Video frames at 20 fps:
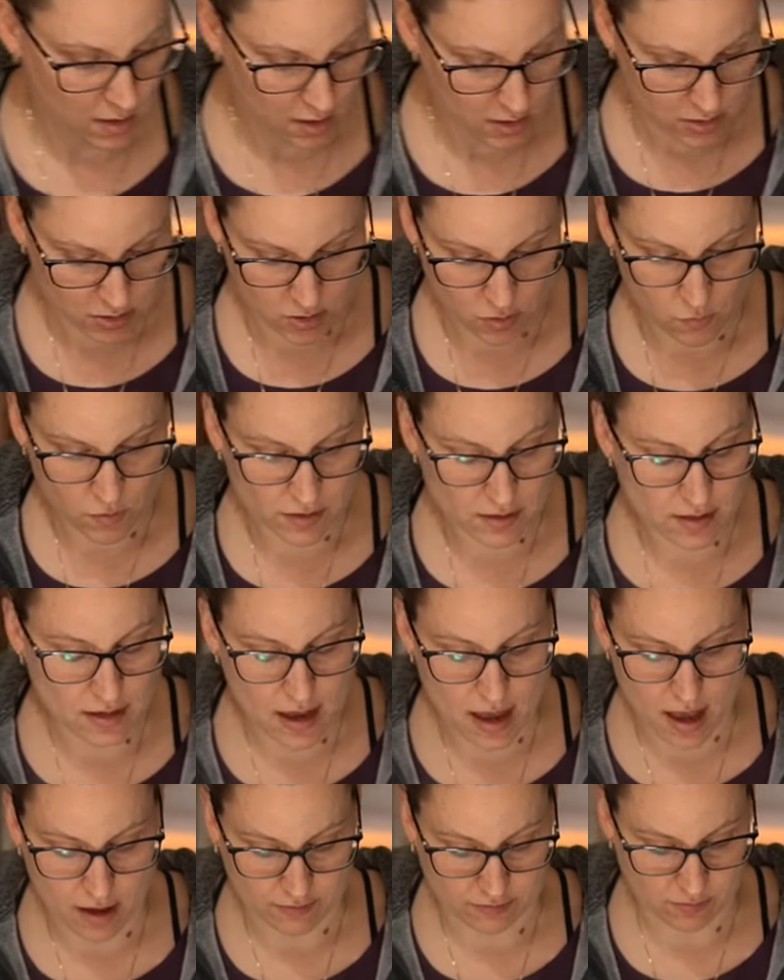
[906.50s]
So
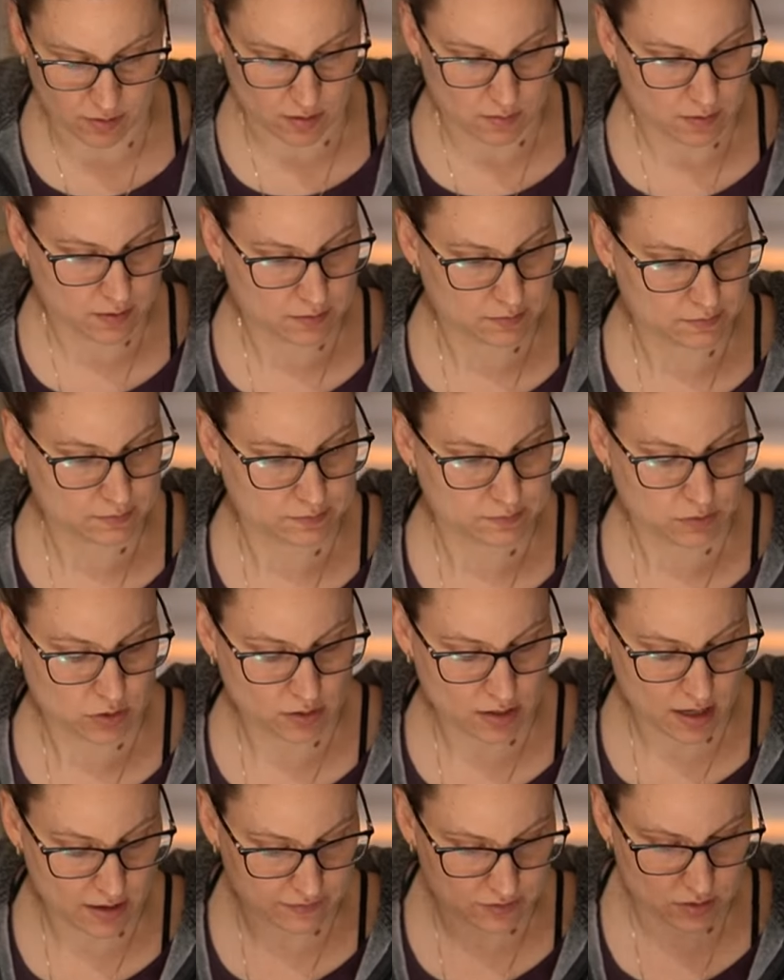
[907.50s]
1.5 maybe.
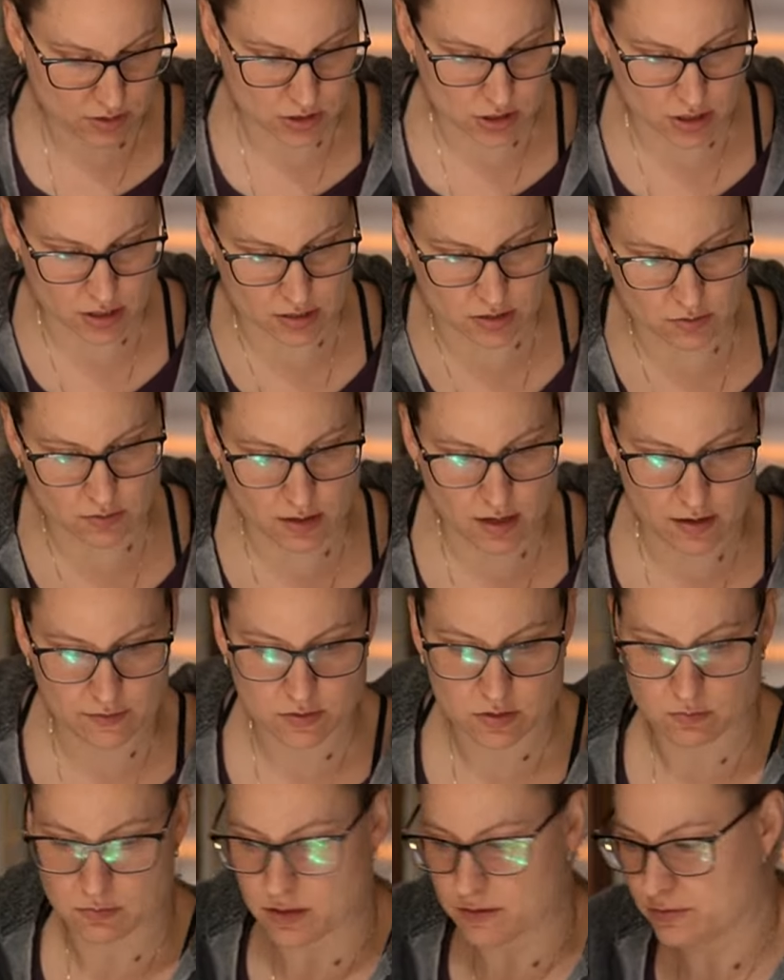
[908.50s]
You'll have to adjust, so I have
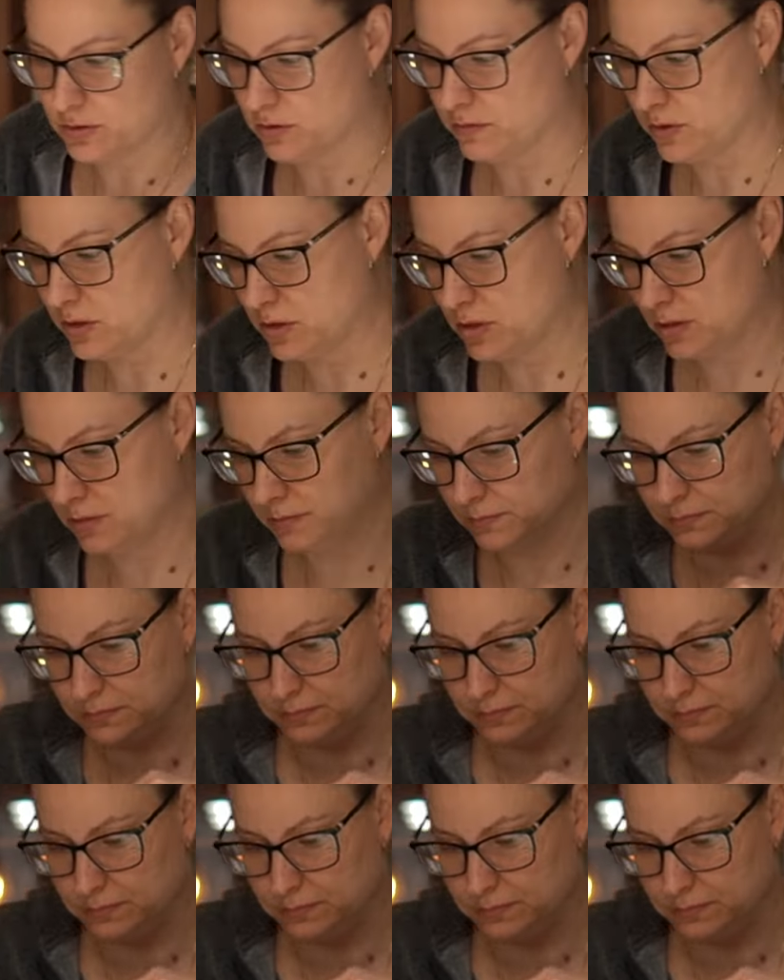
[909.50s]
some leftovers.